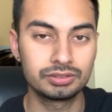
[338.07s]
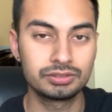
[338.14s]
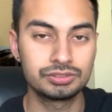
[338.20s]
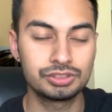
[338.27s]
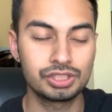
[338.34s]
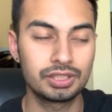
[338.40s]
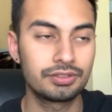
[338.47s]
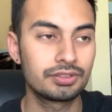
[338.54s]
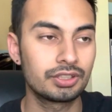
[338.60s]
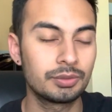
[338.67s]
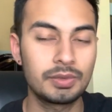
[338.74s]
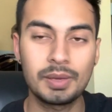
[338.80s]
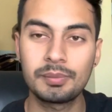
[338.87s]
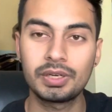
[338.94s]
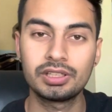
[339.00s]
Just
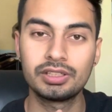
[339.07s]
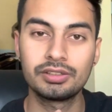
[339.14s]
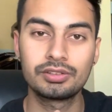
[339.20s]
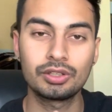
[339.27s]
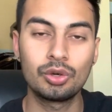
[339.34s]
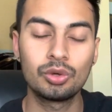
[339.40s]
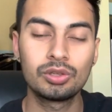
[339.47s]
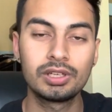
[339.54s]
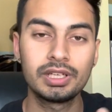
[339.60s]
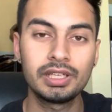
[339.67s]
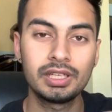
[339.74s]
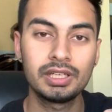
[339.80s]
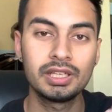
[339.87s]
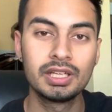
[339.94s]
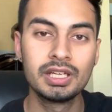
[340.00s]
remember this,
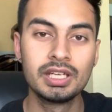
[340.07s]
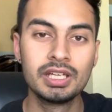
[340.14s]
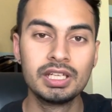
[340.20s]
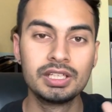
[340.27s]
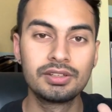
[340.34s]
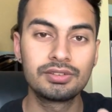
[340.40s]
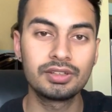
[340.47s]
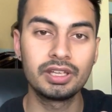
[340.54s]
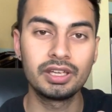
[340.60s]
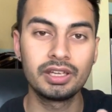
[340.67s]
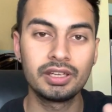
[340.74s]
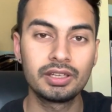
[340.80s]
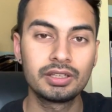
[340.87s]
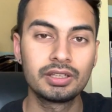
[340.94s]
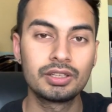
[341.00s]
only
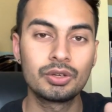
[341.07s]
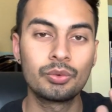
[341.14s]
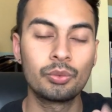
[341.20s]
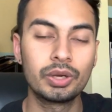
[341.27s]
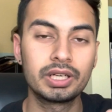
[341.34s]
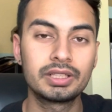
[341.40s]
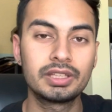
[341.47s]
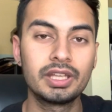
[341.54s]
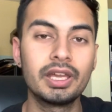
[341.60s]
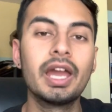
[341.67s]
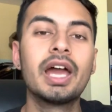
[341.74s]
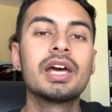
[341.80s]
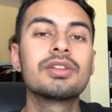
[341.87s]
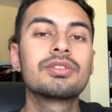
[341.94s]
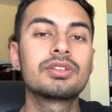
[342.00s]
say what they
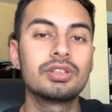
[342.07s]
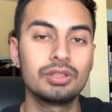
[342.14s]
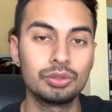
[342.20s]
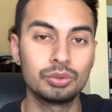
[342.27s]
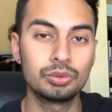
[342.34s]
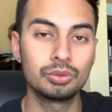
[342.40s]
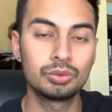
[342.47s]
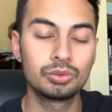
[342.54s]
ask you.